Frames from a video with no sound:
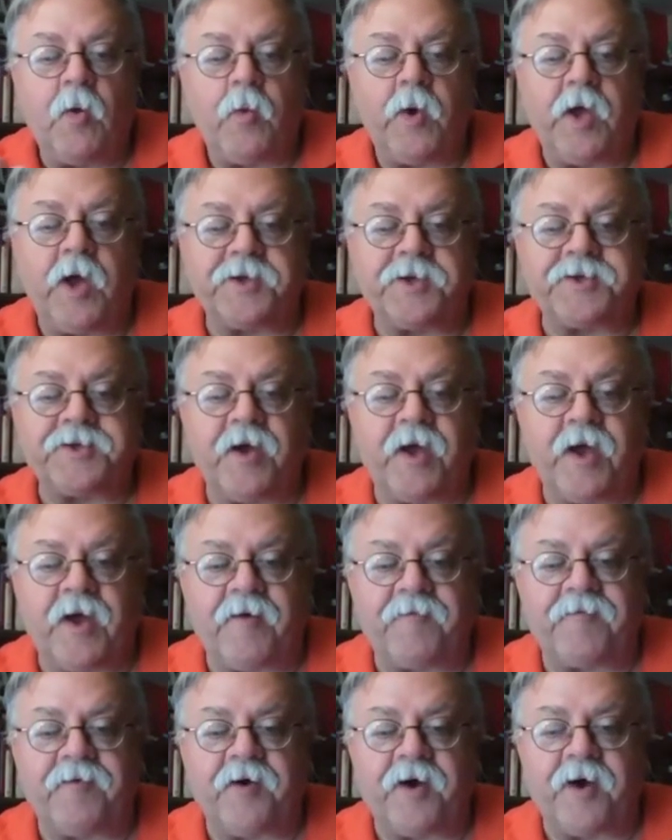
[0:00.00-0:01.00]
We also
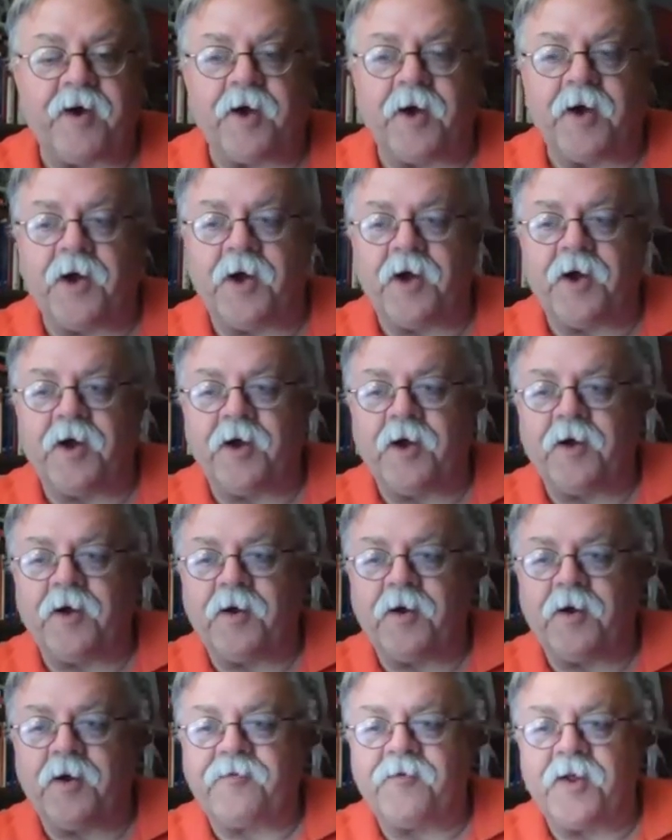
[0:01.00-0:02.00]
have uh, a
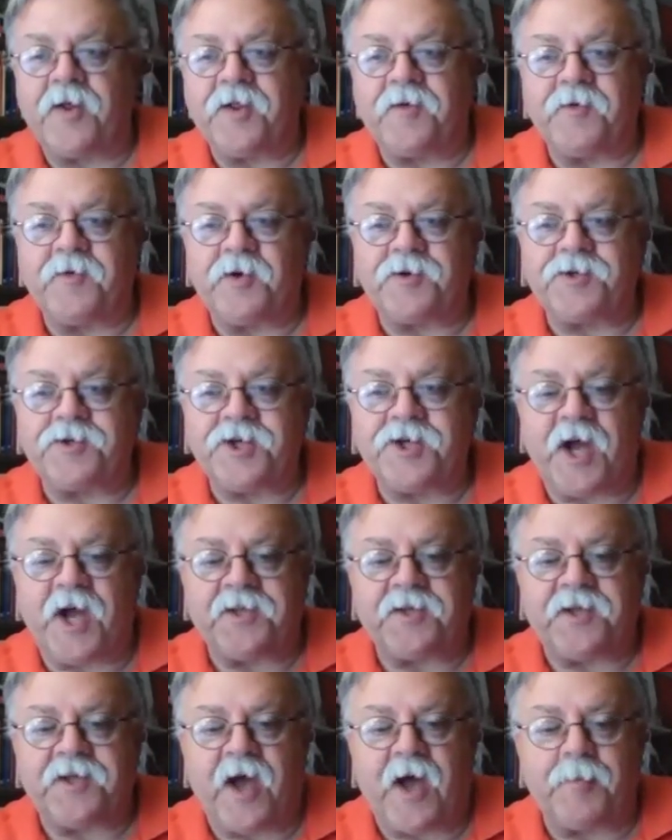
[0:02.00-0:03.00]
friend of yours,
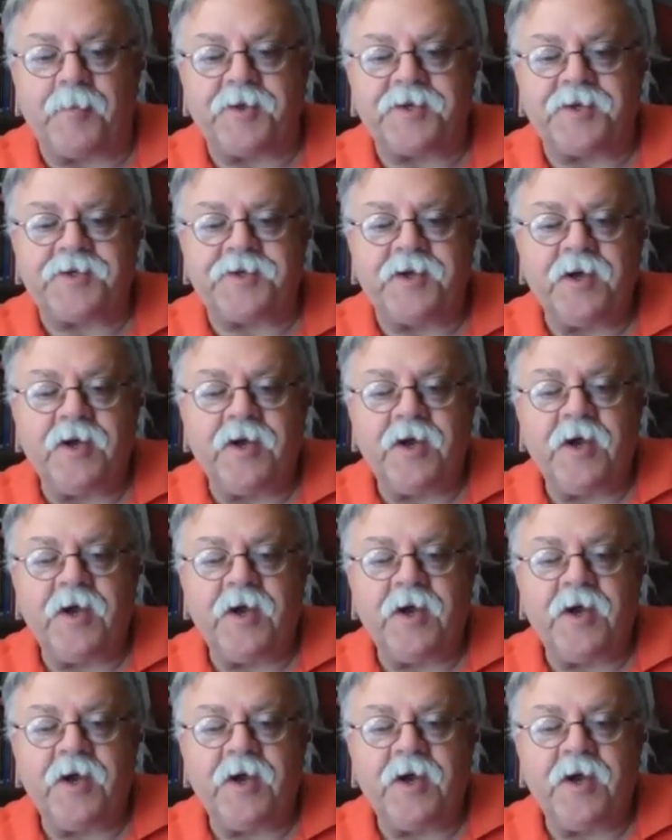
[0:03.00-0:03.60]
John Thomas.